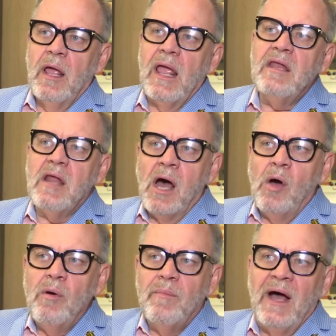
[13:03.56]
in
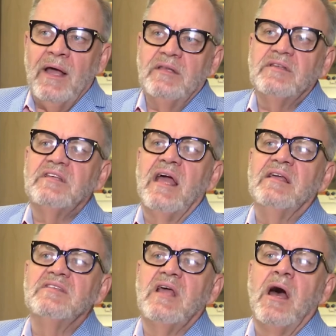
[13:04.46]
our minds
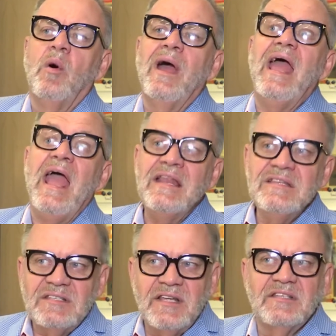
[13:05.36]
as our
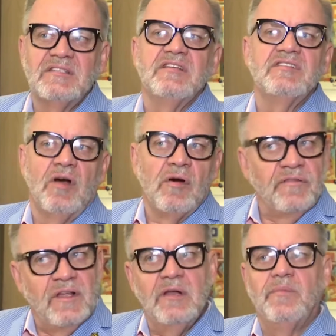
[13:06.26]
ancestors
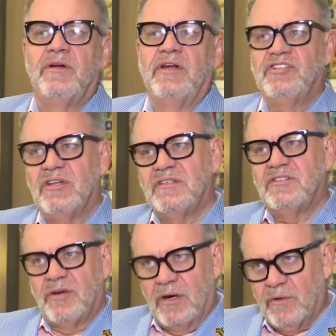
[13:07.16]
of the liberation
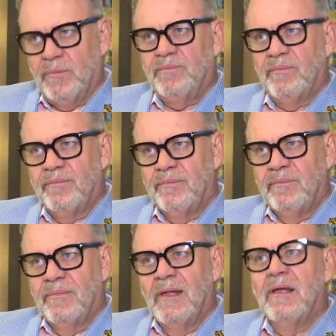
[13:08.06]
struggle,
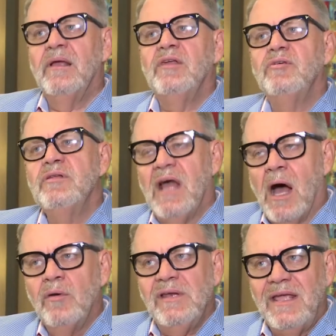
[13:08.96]
to
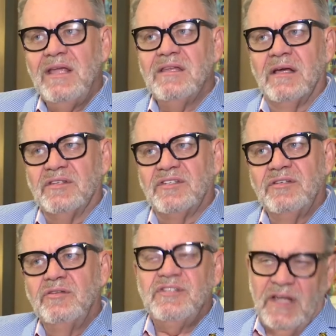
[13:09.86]
now lead us
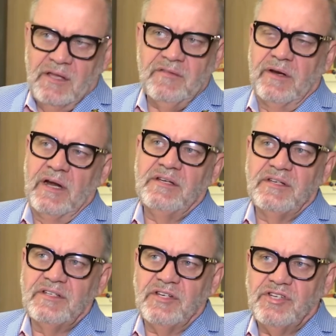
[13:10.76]
to take the right
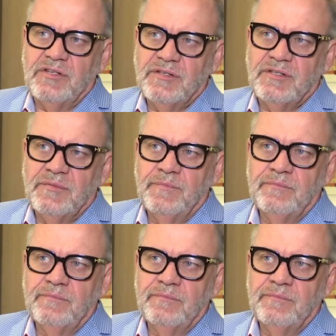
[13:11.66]
decisions.